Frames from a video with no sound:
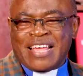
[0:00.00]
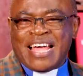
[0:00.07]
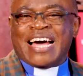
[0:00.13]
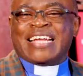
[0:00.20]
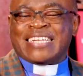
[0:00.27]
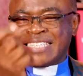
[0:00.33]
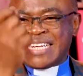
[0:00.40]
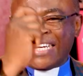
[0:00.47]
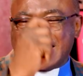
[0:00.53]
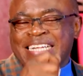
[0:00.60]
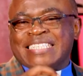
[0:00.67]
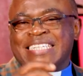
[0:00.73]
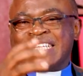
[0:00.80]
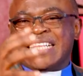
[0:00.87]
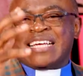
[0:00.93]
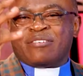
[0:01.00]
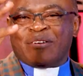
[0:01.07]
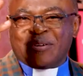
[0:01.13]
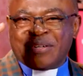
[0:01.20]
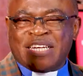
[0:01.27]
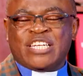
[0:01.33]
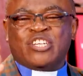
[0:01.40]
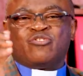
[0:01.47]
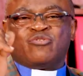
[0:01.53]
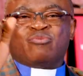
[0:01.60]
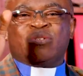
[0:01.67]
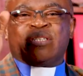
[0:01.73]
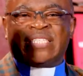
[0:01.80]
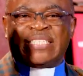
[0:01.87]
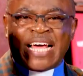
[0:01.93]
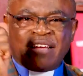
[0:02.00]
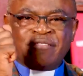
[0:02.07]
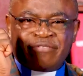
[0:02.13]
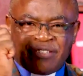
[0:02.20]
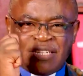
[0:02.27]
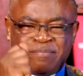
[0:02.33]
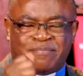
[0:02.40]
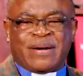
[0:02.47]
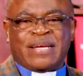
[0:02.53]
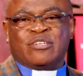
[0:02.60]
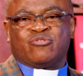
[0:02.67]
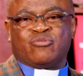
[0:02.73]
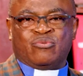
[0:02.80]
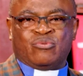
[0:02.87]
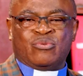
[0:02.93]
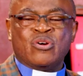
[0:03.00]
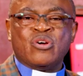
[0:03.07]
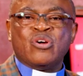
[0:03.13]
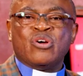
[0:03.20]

And that's another thing that actually we need to dive deeper into.